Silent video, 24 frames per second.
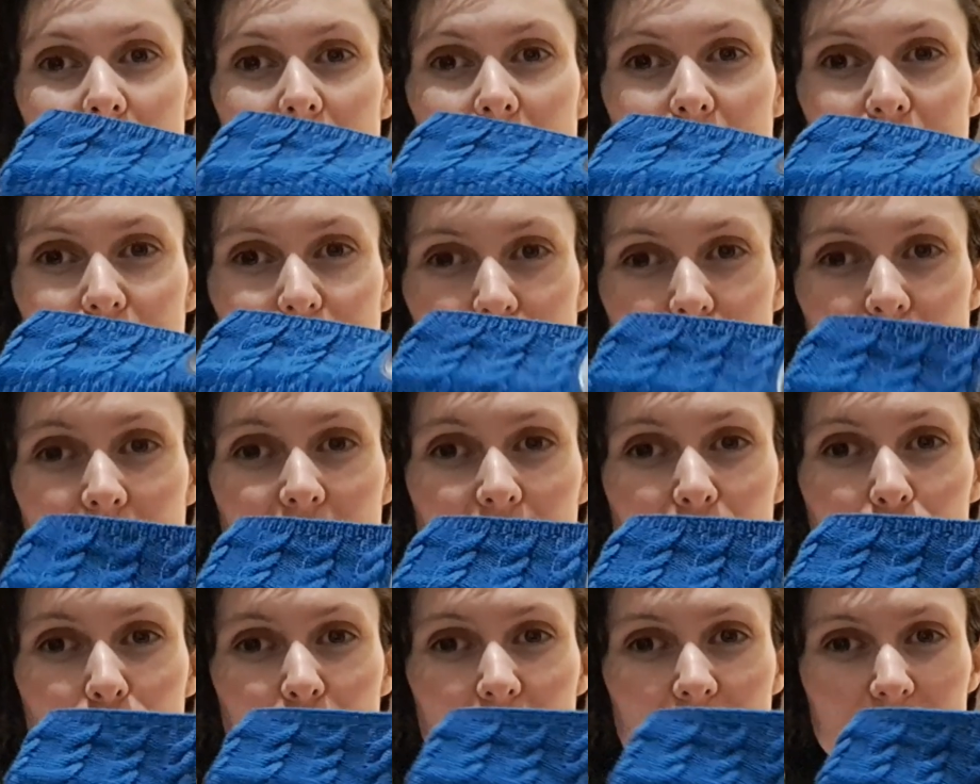I don't know
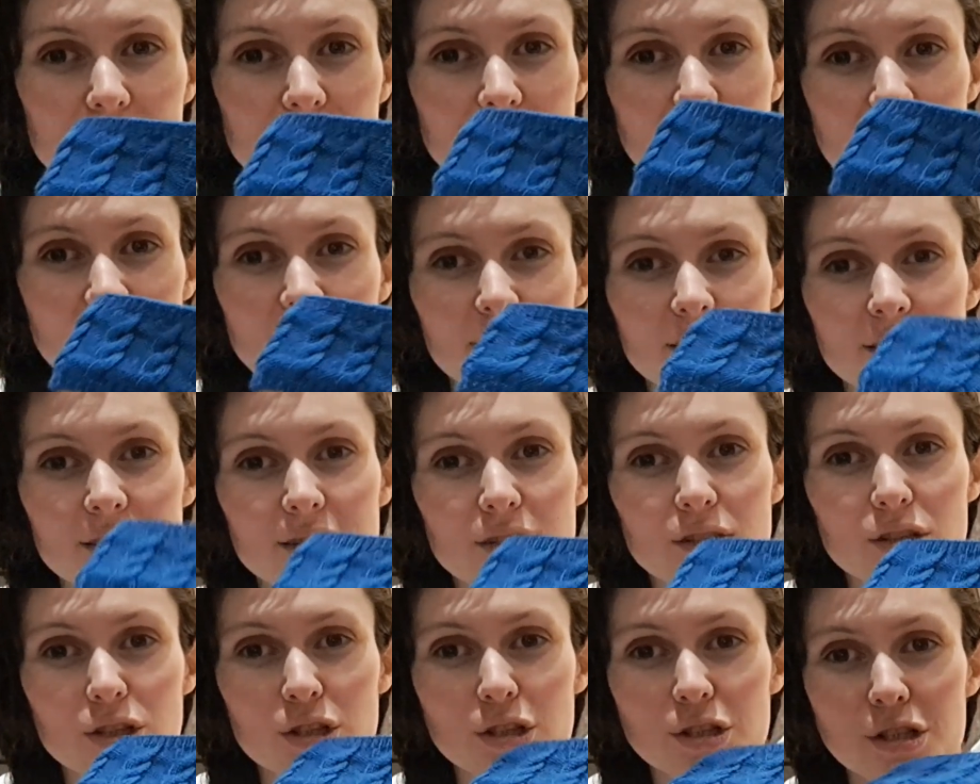how well, again,
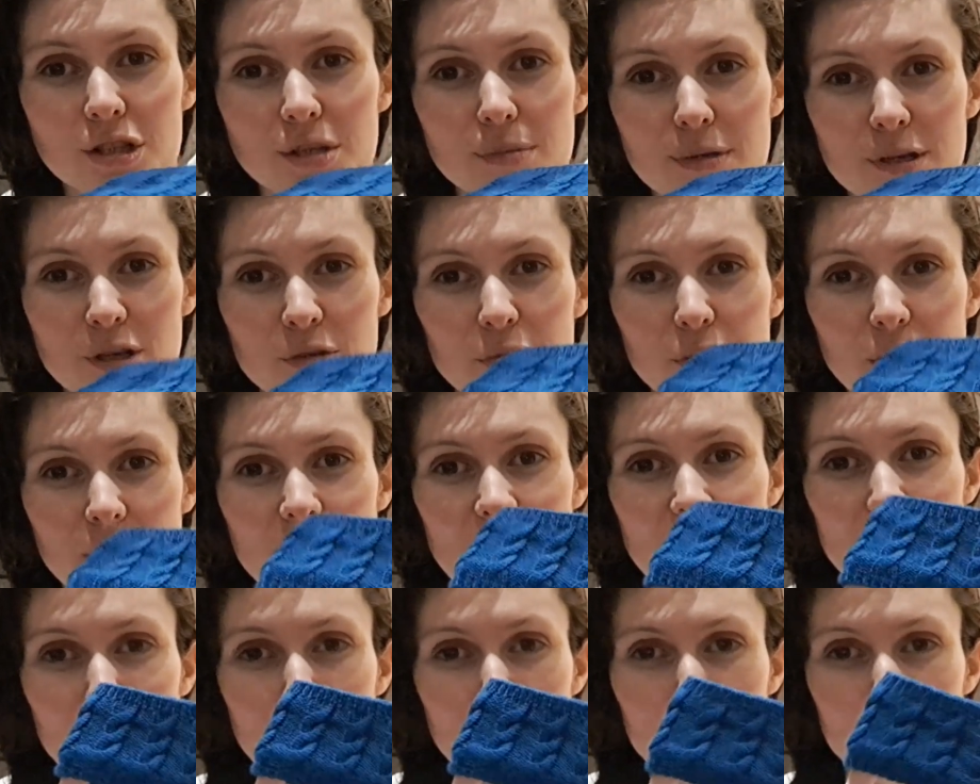the colour's going to pick up on
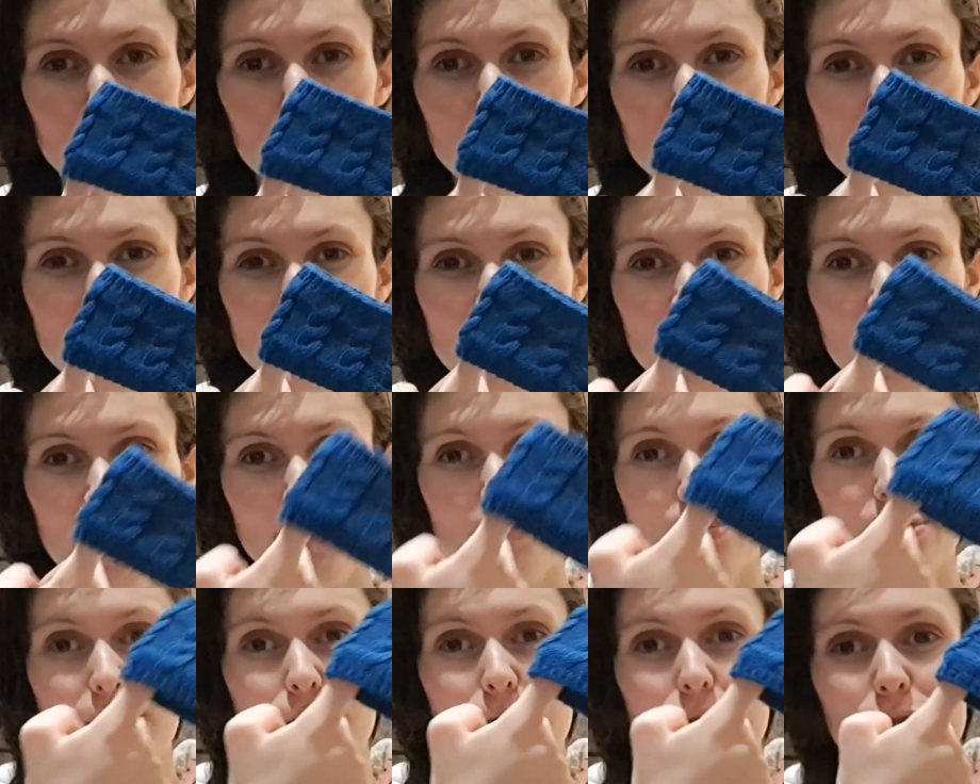camera, but it's
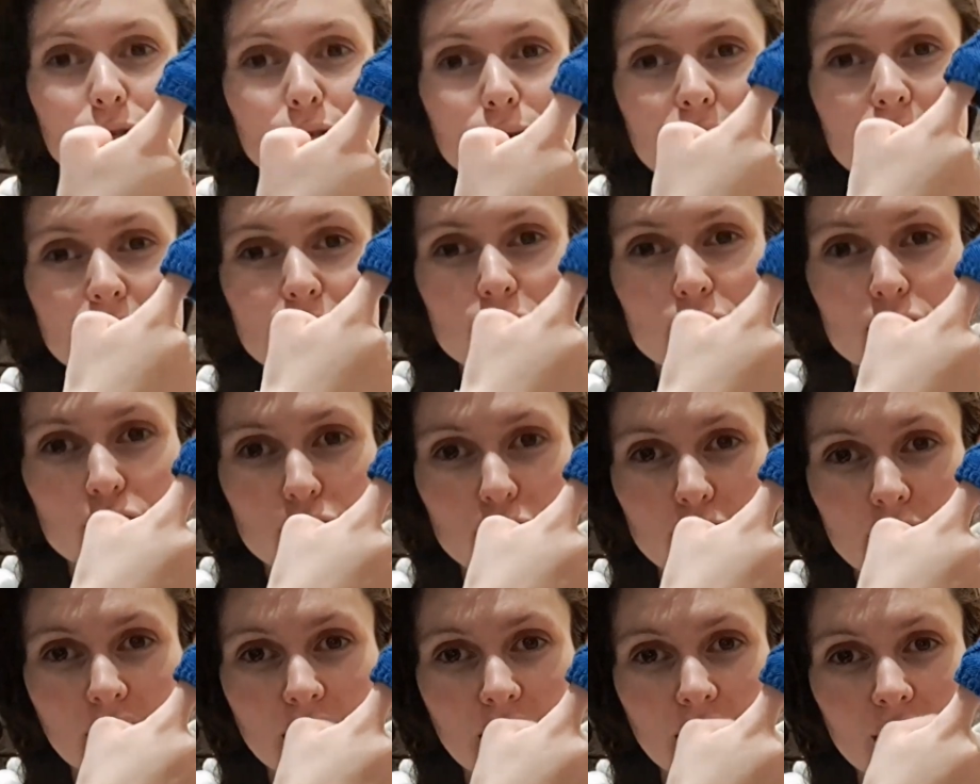absolutely
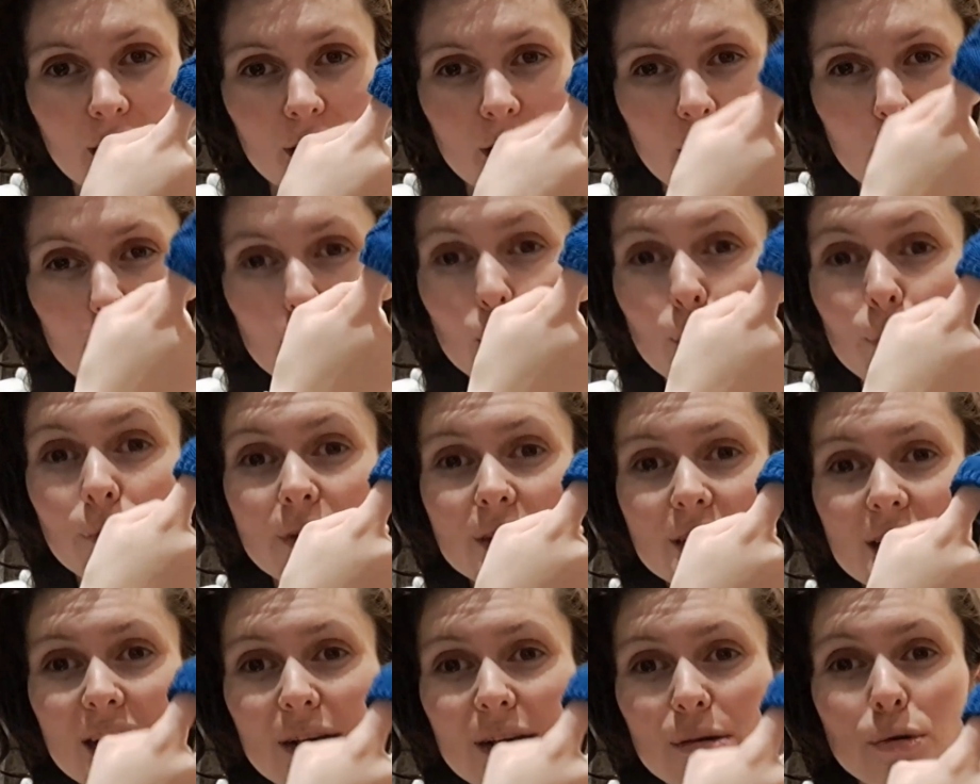stunning. I wore
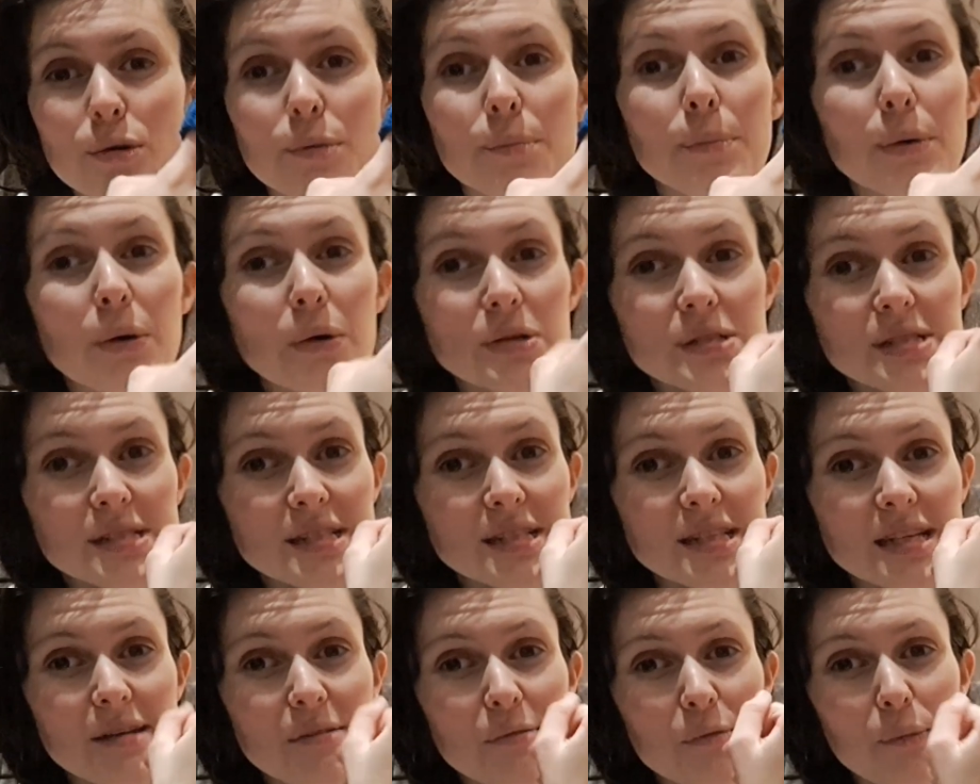this out on Boxing
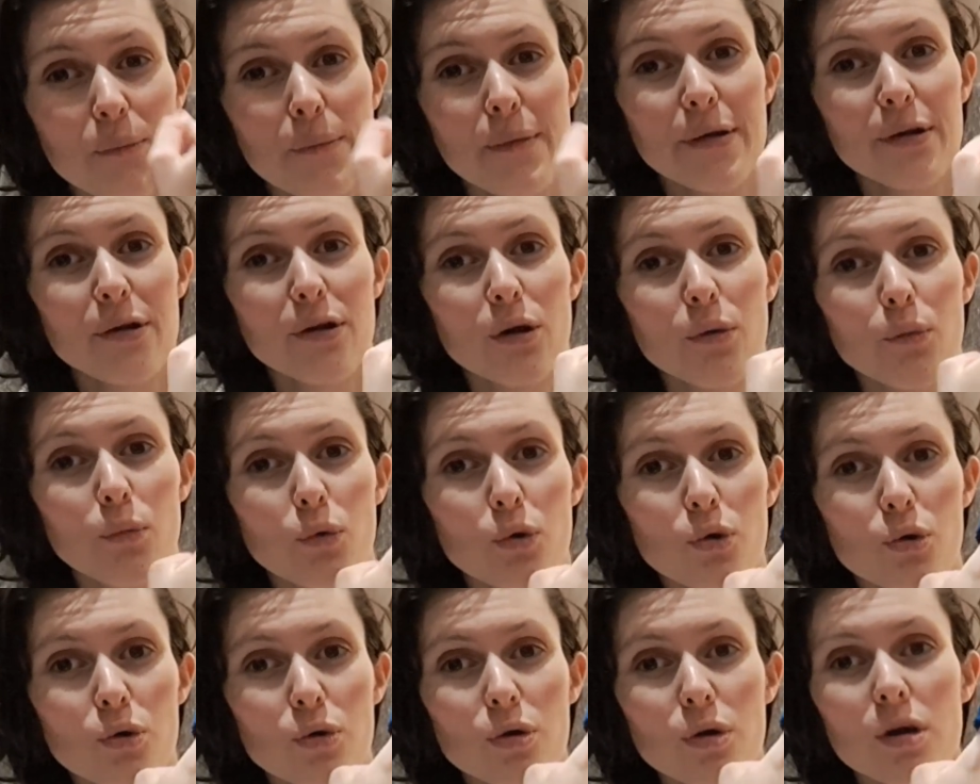Day when we went on our
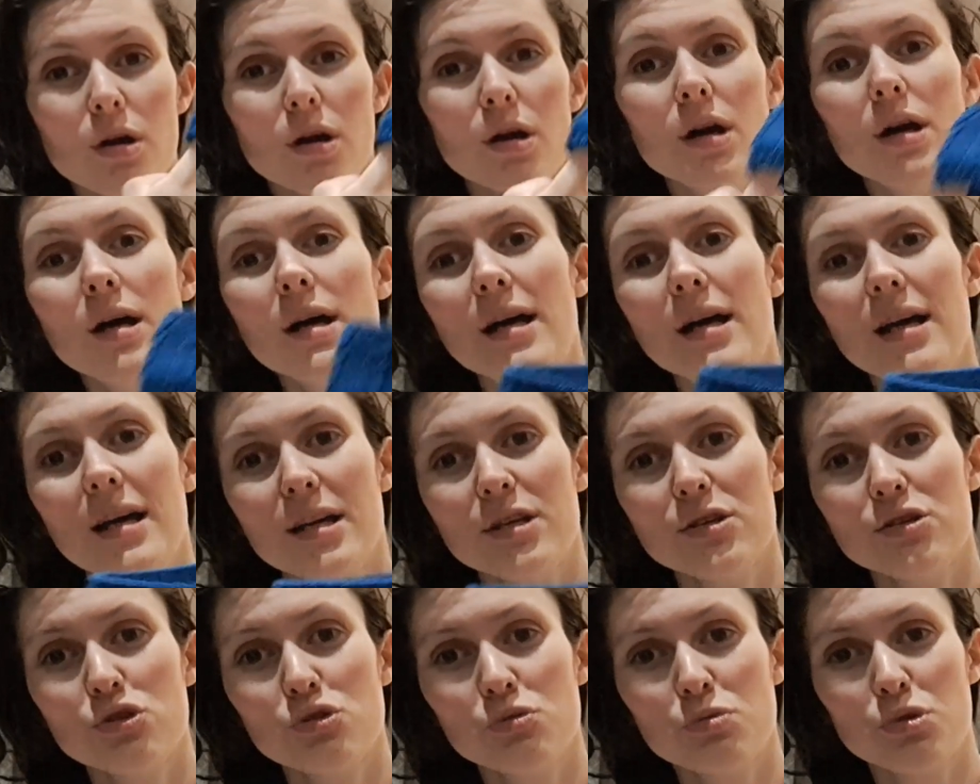walk.
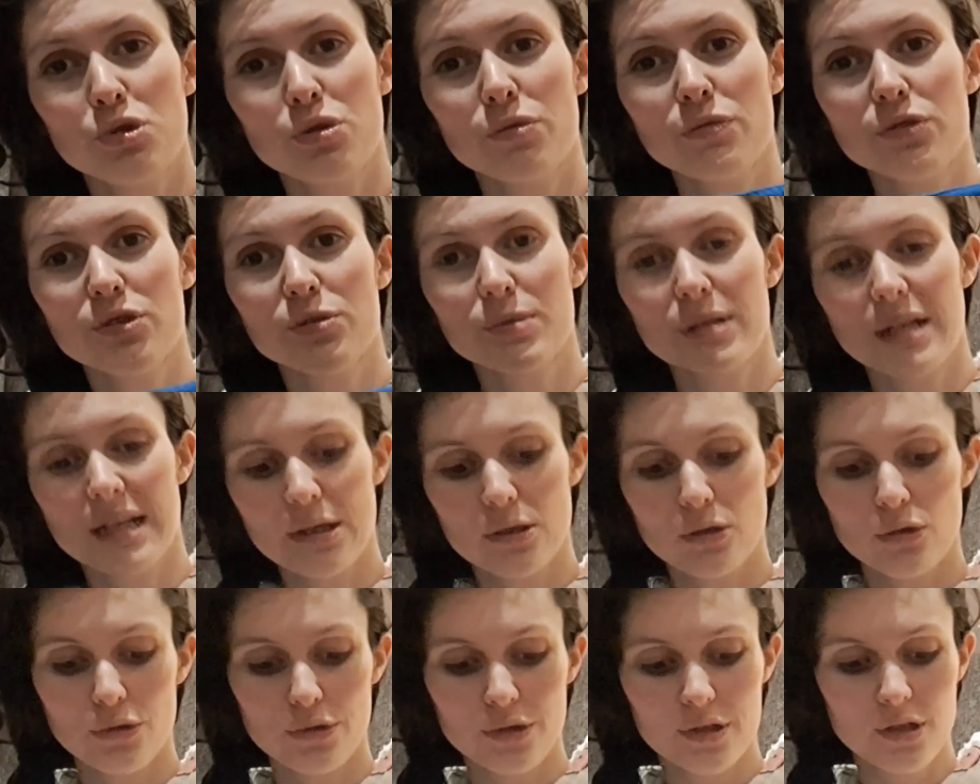Super comfortable like
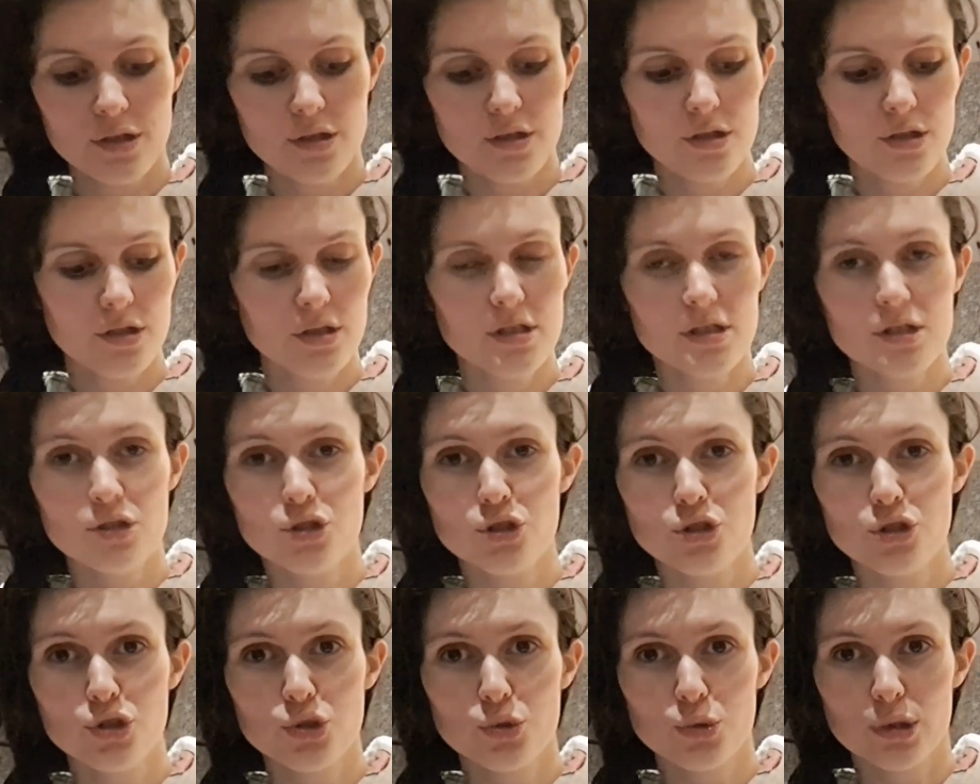all the others. As
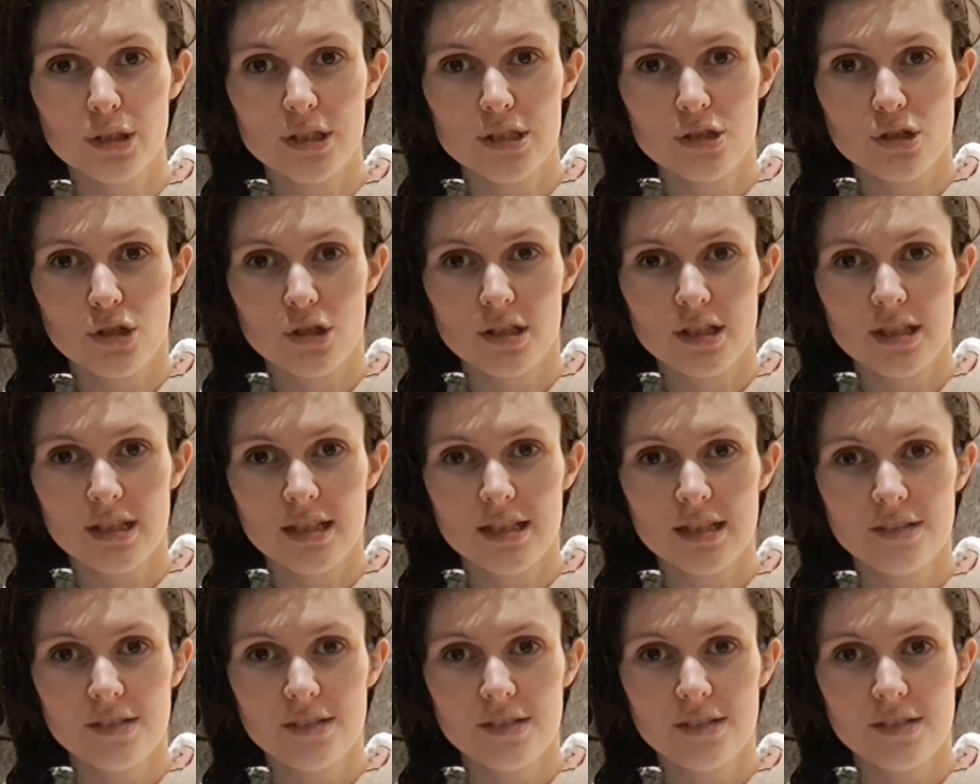usual, it's got the